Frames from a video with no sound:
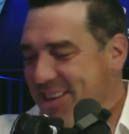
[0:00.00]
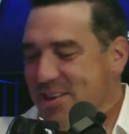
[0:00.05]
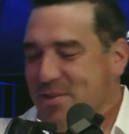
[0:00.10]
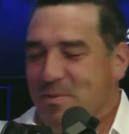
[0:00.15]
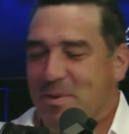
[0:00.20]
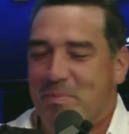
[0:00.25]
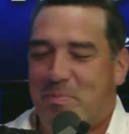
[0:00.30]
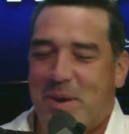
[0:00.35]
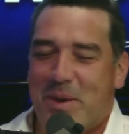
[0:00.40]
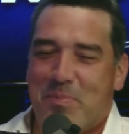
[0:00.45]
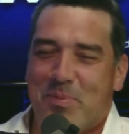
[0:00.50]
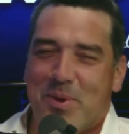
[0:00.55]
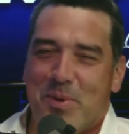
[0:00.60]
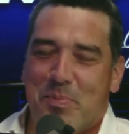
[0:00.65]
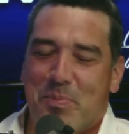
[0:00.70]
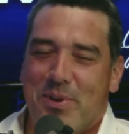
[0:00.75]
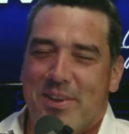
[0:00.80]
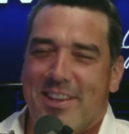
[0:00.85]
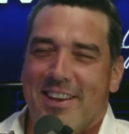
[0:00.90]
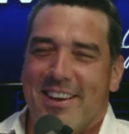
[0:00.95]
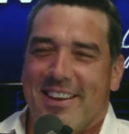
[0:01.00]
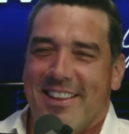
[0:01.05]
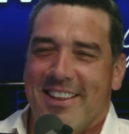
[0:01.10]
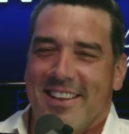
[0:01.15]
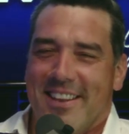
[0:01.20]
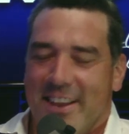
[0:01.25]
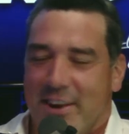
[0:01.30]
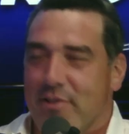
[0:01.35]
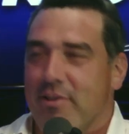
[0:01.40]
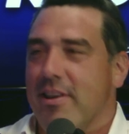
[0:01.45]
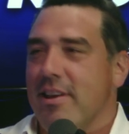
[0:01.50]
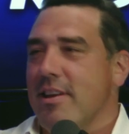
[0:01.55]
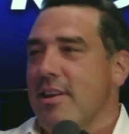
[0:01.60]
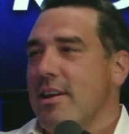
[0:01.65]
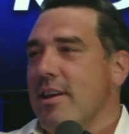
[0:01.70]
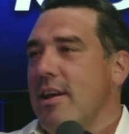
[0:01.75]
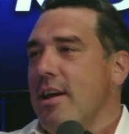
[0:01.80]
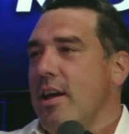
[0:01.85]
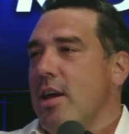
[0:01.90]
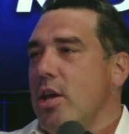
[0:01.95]
When people are politically literate,
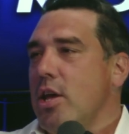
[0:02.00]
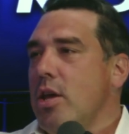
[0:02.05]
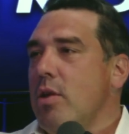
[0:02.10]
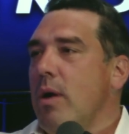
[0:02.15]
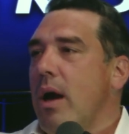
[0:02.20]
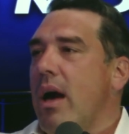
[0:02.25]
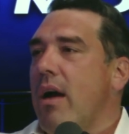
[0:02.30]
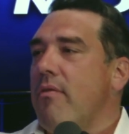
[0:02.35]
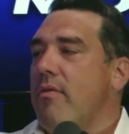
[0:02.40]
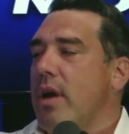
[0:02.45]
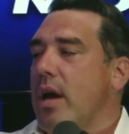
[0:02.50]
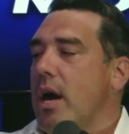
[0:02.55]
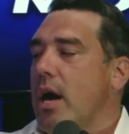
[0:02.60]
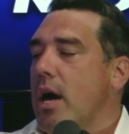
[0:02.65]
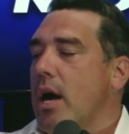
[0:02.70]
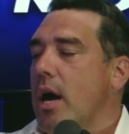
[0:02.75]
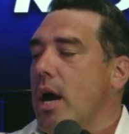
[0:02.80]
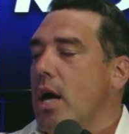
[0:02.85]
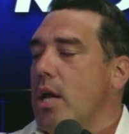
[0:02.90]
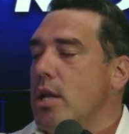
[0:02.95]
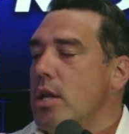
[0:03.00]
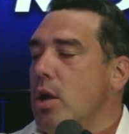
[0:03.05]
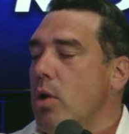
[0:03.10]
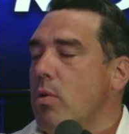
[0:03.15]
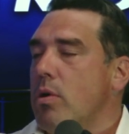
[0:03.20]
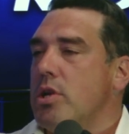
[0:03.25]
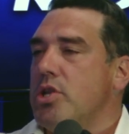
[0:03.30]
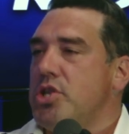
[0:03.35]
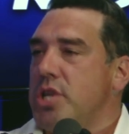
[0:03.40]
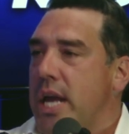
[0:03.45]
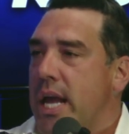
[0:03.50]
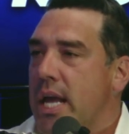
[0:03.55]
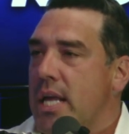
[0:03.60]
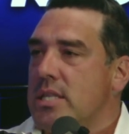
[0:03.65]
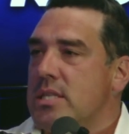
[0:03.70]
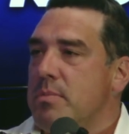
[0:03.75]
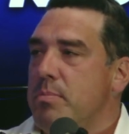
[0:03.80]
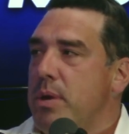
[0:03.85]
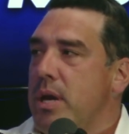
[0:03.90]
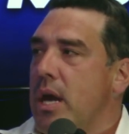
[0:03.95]
you have a lower
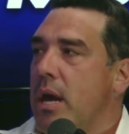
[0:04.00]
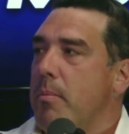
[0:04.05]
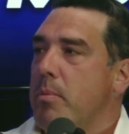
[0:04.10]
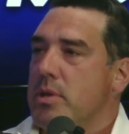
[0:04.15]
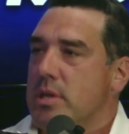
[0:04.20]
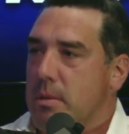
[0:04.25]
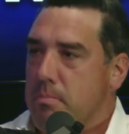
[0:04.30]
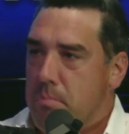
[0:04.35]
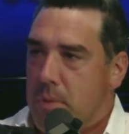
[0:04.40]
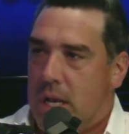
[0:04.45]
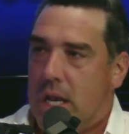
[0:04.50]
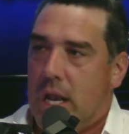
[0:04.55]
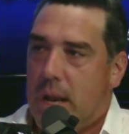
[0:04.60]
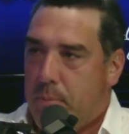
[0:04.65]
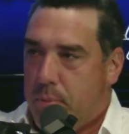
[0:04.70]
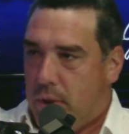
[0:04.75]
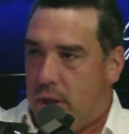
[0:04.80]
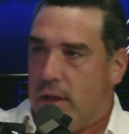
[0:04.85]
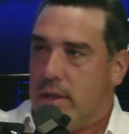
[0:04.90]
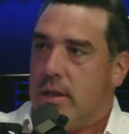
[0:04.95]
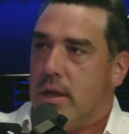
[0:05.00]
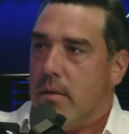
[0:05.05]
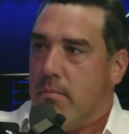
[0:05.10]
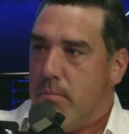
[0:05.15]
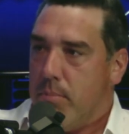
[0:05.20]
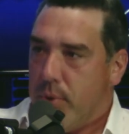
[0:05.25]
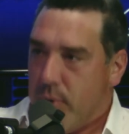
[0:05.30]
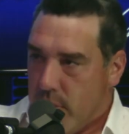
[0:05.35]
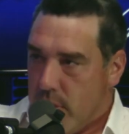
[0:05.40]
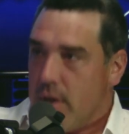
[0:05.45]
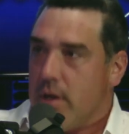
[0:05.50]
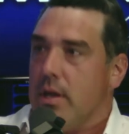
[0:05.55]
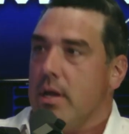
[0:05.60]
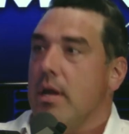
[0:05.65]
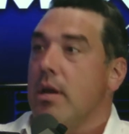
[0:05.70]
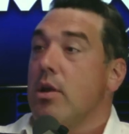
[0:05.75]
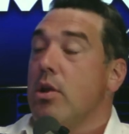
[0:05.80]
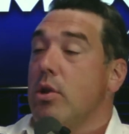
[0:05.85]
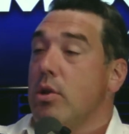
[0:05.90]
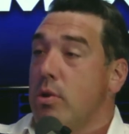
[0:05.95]
chance of being able to manipulate them politically
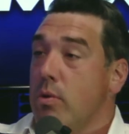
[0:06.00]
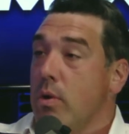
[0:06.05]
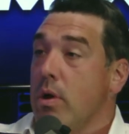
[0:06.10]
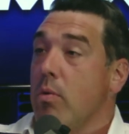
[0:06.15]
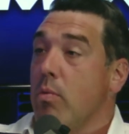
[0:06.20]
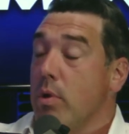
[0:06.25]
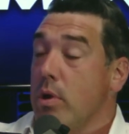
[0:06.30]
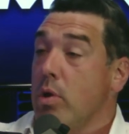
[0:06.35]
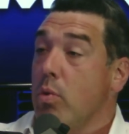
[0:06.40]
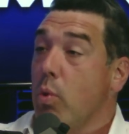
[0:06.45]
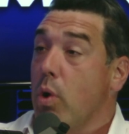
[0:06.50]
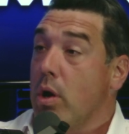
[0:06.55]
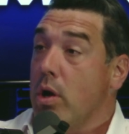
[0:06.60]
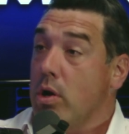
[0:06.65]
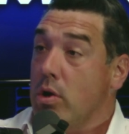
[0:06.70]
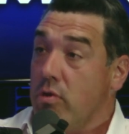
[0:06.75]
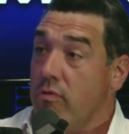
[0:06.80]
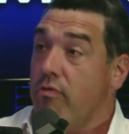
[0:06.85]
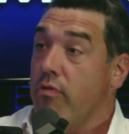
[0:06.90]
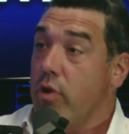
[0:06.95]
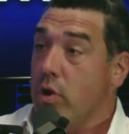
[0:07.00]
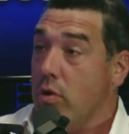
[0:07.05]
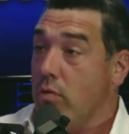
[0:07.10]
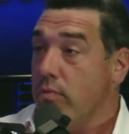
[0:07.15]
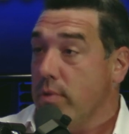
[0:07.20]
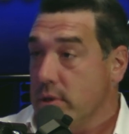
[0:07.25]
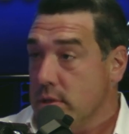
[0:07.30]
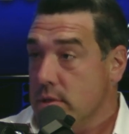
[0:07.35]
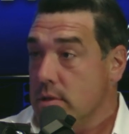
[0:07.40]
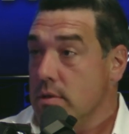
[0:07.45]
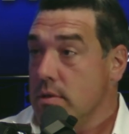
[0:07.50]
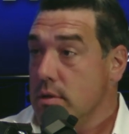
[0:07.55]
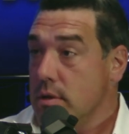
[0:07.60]
into doing what you want to do for your reasons.